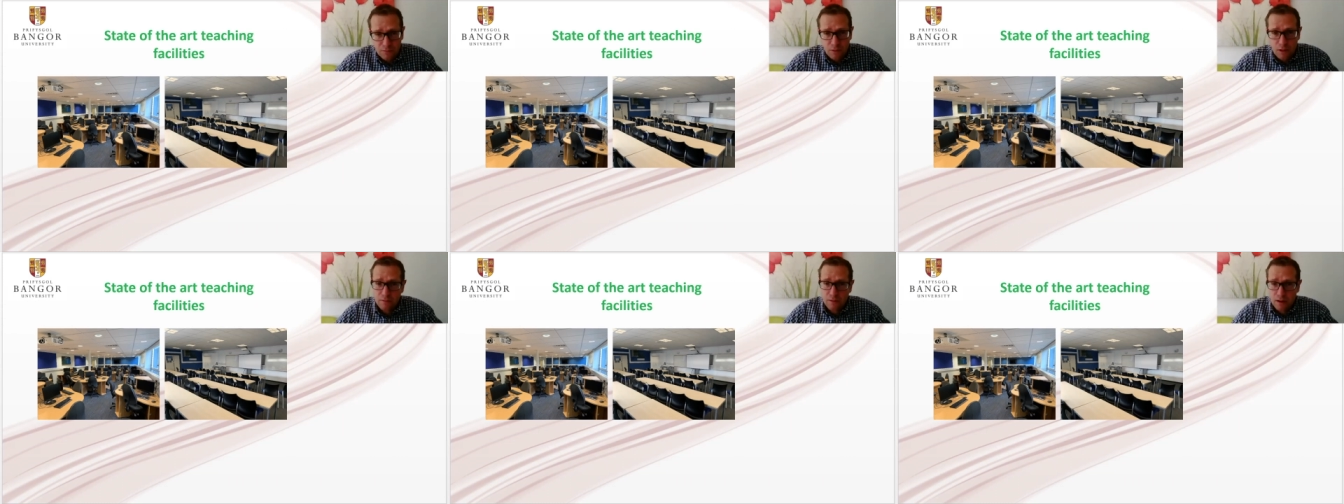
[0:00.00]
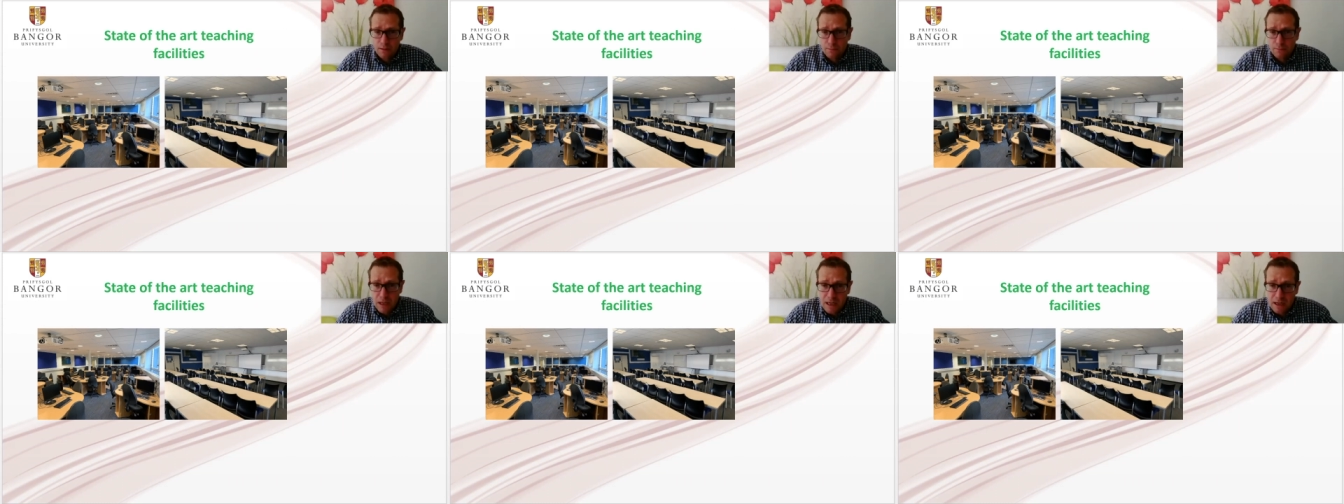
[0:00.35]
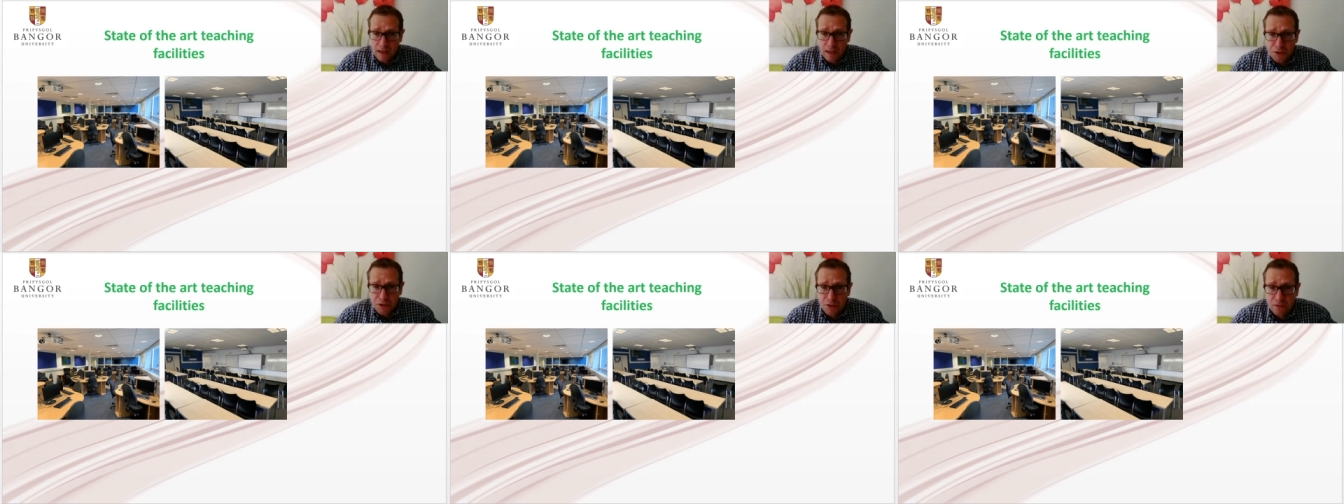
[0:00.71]
of one of our many
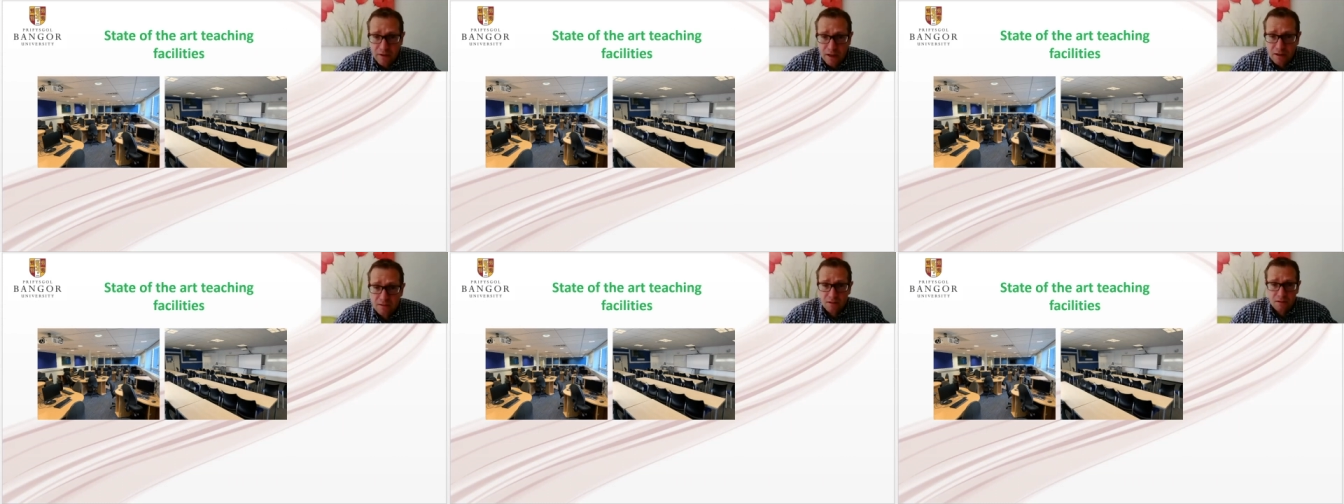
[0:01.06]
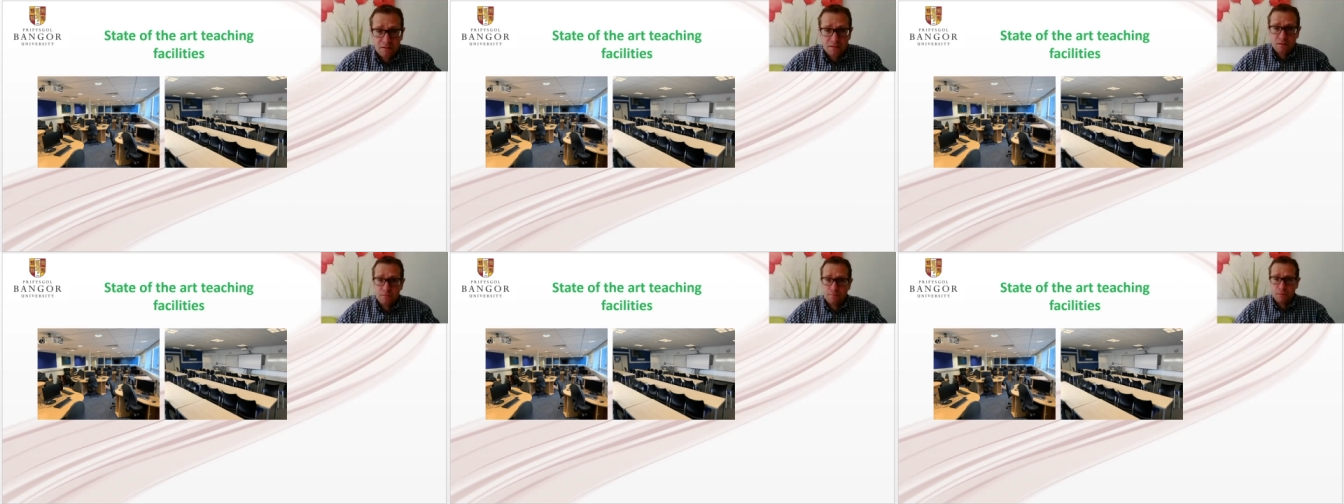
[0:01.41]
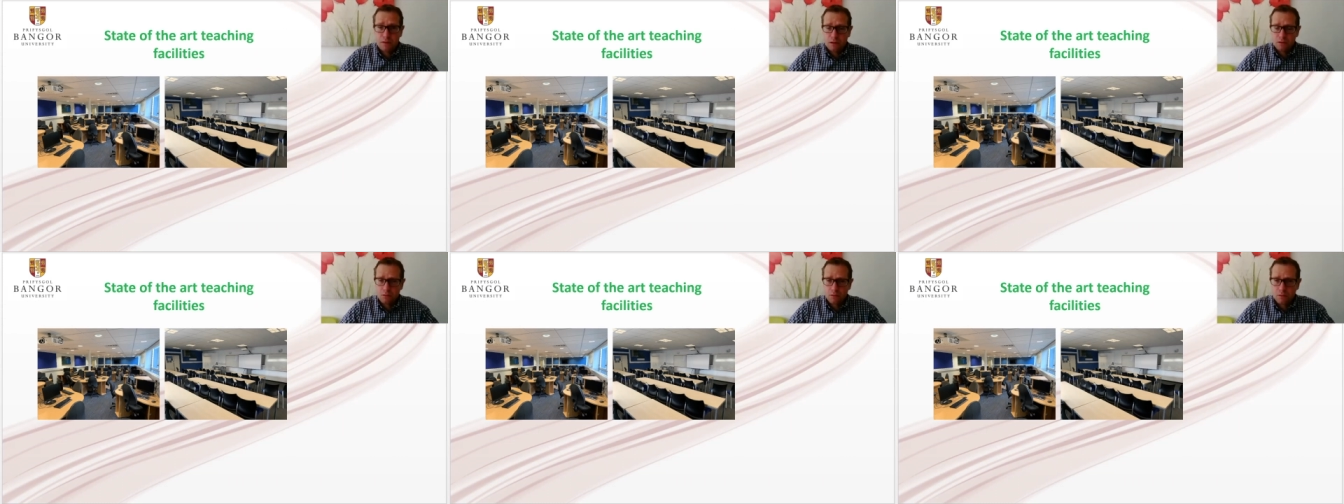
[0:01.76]
lecture theatres.
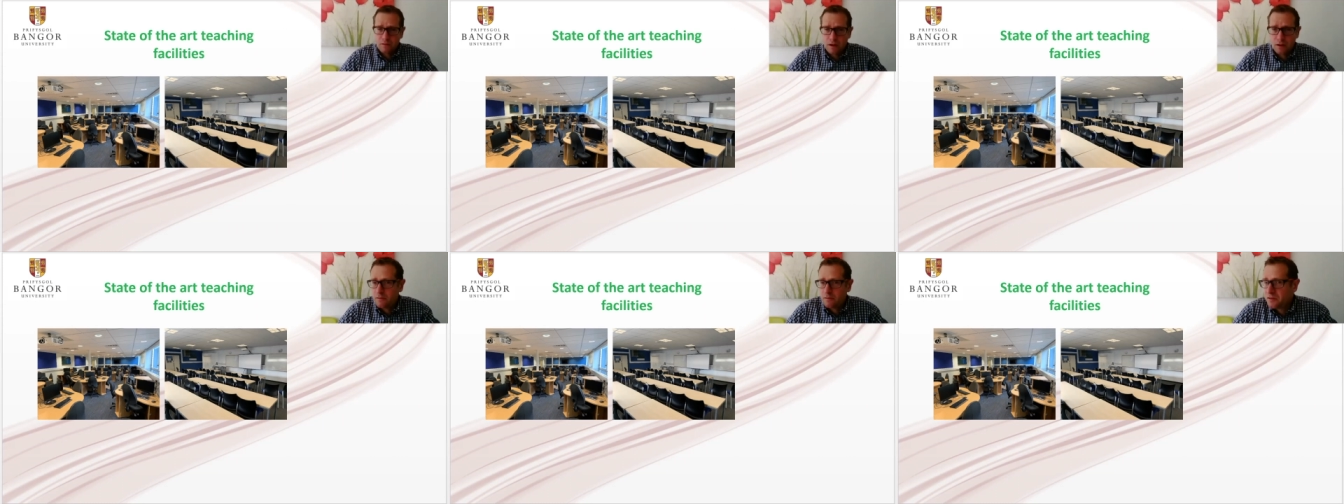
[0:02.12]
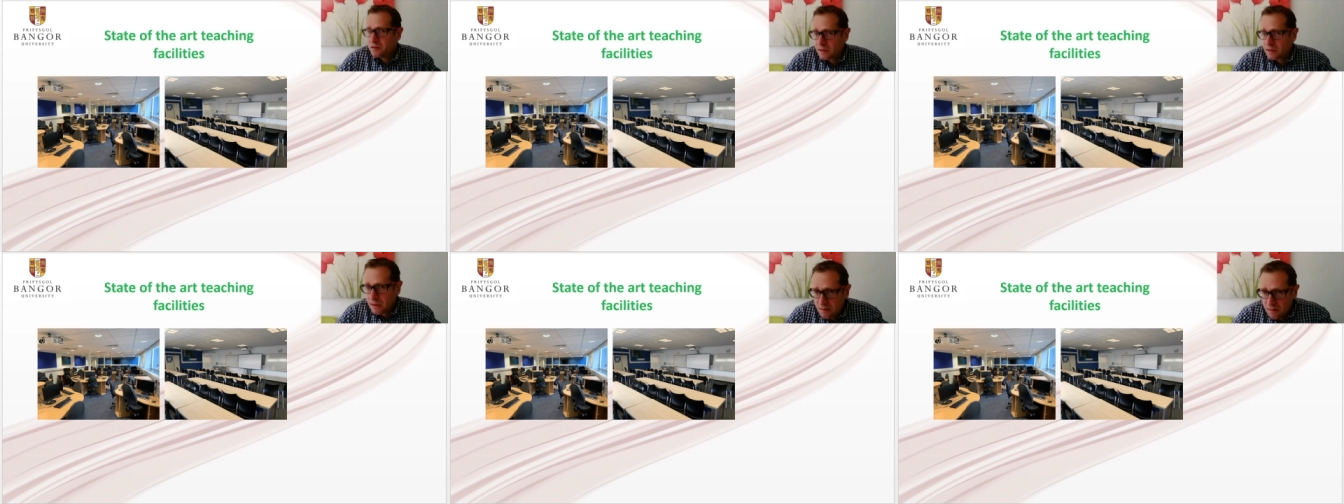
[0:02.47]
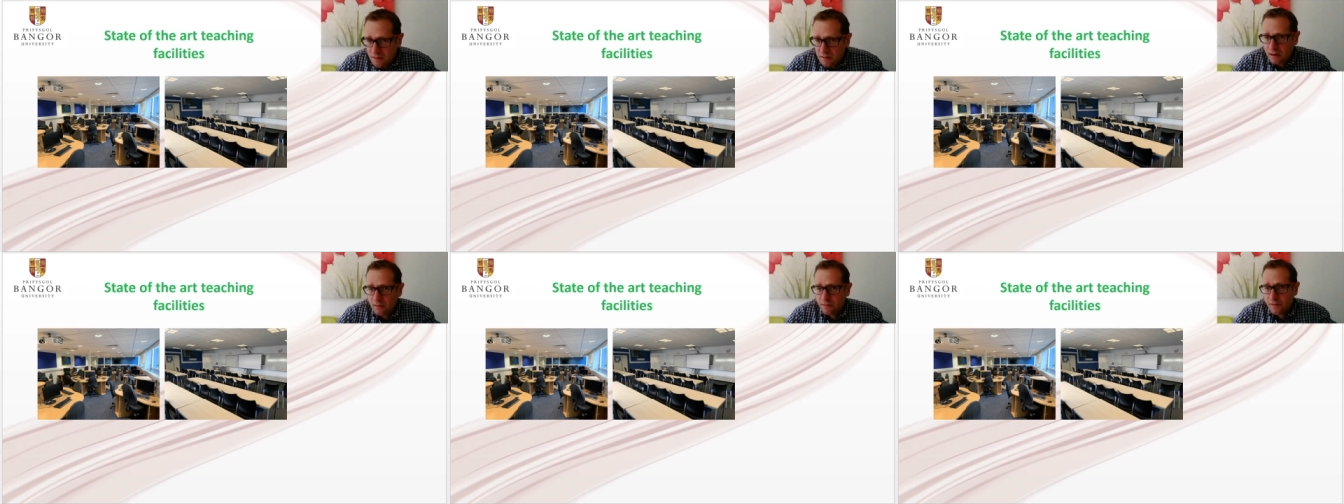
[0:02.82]
And all of our
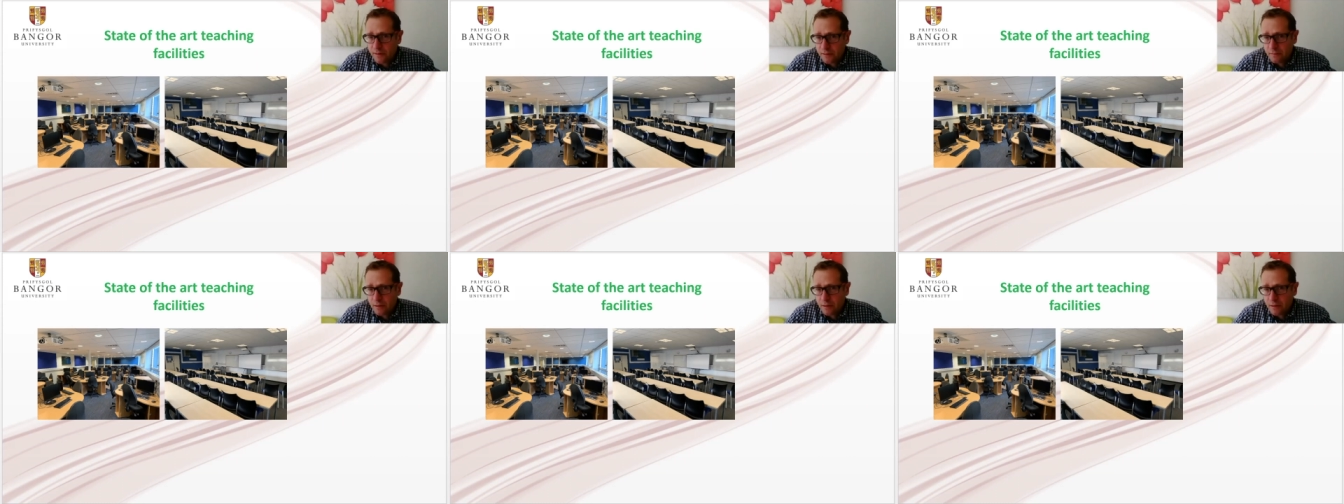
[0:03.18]
facilities have